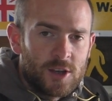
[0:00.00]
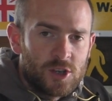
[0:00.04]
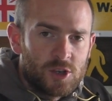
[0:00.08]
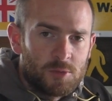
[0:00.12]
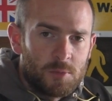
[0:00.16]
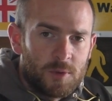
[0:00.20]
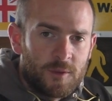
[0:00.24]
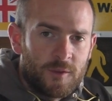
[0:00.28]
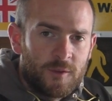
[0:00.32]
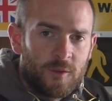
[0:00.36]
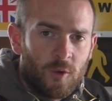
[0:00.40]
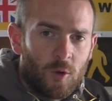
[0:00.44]

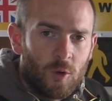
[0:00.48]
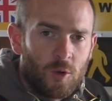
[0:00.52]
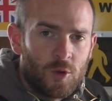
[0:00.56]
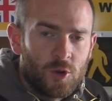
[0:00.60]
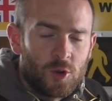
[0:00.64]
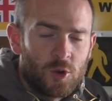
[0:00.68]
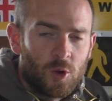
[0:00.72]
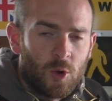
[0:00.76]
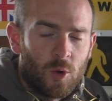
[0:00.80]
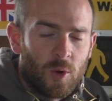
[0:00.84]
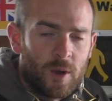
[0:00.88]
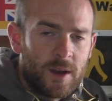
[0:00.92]
So before
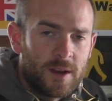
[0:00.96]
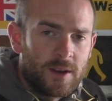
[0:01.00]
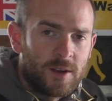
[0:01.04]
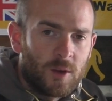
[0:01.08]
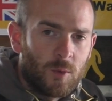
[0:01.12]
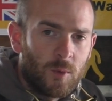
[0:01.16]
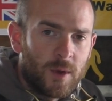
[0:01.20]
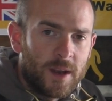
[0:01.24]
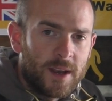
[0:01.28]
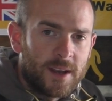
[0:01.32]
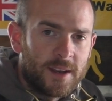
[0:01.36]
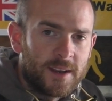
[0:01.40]
you go
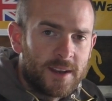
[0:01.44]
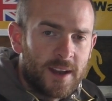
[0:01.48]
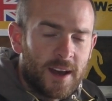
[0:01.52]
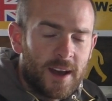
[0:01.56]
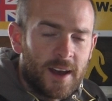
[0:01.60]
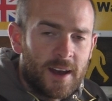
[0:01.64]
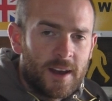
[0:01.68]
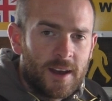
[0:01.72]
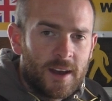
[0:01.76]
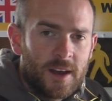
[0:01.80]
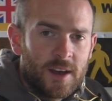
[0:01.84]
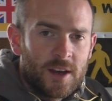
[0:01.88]
into
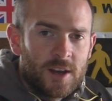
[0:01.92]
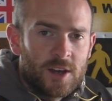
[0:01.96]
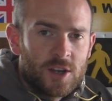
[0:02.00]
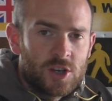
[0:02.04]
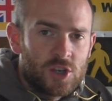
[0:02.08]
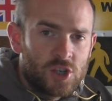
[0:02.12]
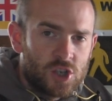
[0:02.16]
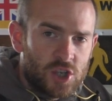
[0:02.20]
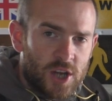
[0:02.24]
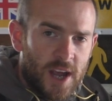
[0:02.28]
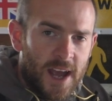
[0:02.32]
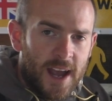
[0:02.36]
winter,
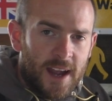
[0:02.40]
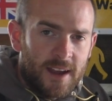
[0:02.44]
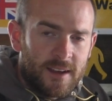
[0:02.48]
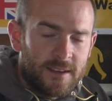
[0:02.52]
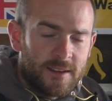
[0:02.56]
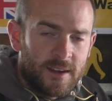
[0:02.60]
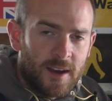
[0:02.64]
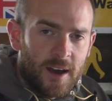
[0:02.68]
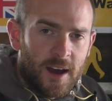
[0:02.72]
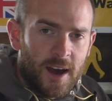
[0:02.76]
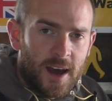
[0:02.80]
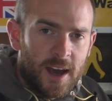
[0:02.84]

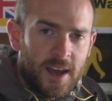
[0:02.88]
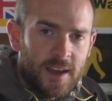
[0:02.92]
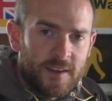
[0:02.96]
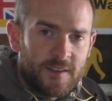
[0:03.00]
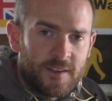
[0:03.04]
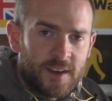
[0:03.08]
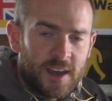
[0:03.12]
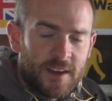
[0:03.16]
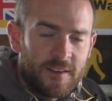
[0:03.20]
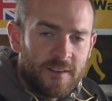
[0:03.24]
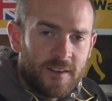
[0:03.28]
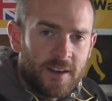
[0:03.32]
check your
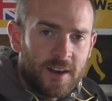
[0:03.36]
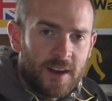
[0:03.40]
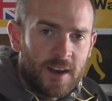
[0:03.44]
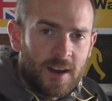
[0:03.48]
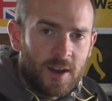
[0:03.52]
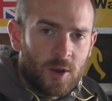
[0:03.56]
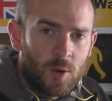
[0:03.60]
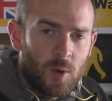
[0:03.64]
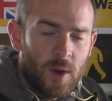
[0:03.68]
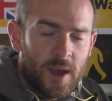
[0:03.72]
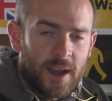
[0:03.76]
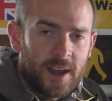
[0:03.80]
hive, give
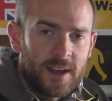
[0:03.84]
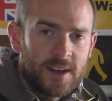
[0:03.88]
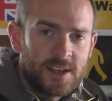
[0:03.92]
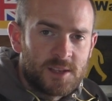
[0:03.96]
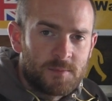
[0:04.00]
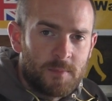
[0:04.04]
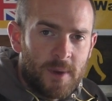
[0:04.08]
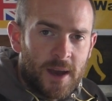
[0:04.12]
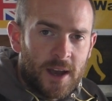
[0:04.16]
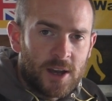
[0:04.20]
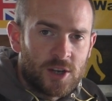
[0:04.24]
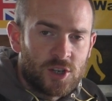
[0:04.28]
it a quick
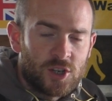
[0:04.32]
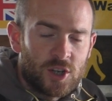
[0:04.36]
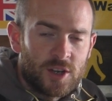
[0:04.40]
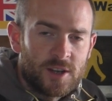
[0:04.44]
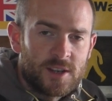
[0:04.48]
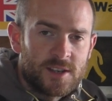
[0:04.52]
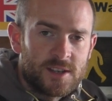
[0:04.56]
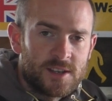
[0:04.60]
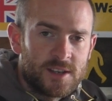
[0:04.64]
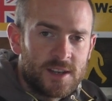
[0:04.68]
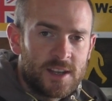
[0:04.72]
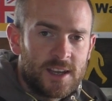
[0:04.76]

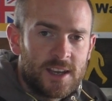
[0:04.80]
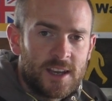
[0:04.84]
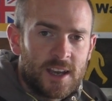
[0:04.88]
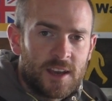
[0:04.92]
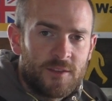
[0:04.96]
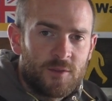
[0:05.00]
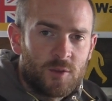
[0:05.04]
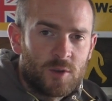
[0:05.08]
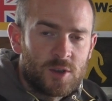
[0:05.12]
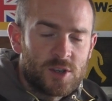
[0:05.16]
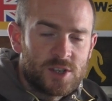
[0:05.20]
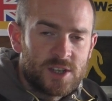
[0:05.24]
inspection to
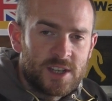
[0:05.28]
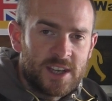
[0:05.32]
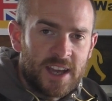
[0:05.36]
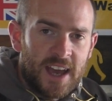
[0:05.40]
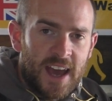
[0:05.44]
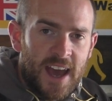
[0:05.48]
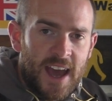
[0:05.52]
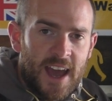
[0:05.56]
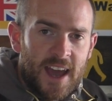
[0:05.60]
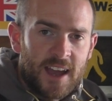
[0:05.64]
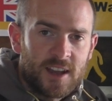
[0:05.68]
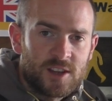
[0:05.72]
see if you can
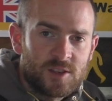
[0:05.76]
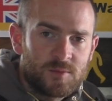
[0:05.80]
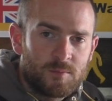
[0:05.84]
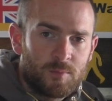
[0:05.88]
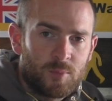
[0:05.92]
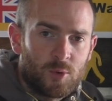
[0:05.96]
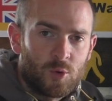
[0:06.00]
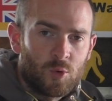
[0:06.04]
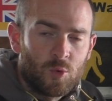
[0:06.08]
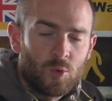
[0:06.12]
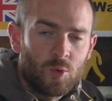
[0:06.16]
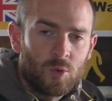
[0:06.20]
see eggs,
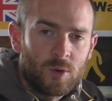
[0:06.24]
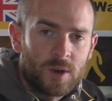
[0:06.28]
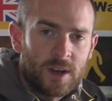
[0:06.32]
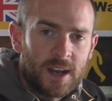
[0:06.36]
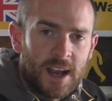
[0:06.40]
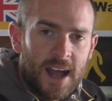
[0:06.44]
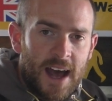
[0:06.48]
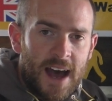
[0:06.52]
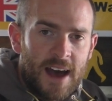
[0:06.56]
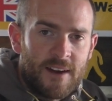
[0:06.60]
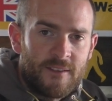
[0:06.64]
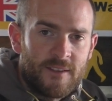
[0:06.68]
brood,
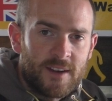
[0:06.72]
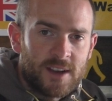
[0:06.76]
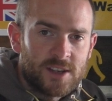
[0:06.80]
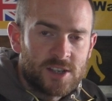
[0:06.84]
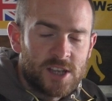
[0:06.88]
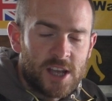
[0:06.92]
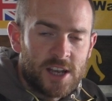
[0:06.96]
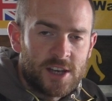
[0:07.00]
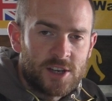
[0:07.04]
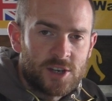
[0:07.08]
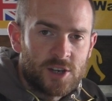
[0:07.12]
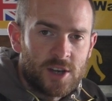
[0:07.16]
larvae,
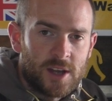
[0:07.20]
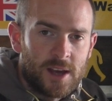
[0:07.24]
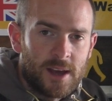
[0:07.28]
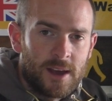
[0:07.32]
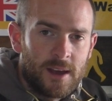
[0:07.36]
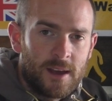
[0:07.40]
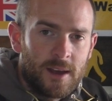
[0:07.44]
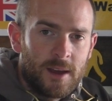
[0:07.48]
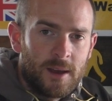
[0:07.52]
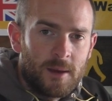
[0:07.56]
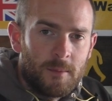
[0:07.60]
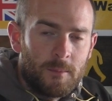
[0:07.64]

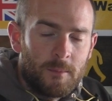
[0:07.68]
etc.